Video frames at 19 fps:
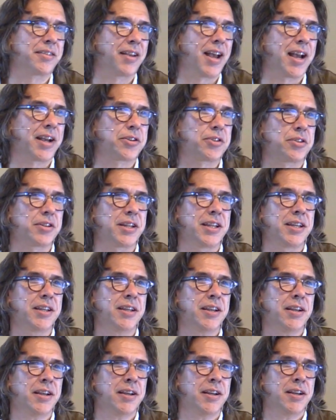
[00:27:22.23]
actually
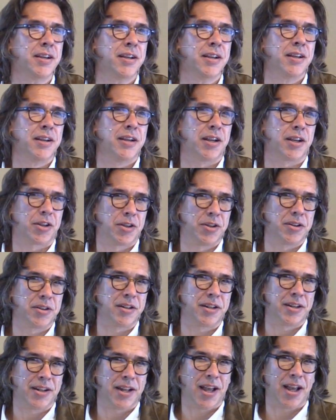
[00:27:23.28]
a
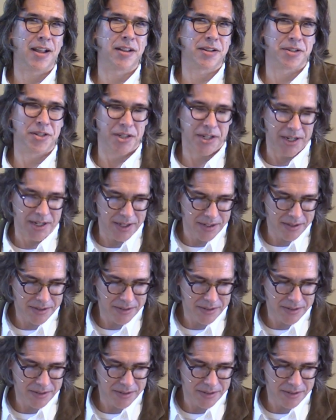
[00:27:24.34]
good analogy.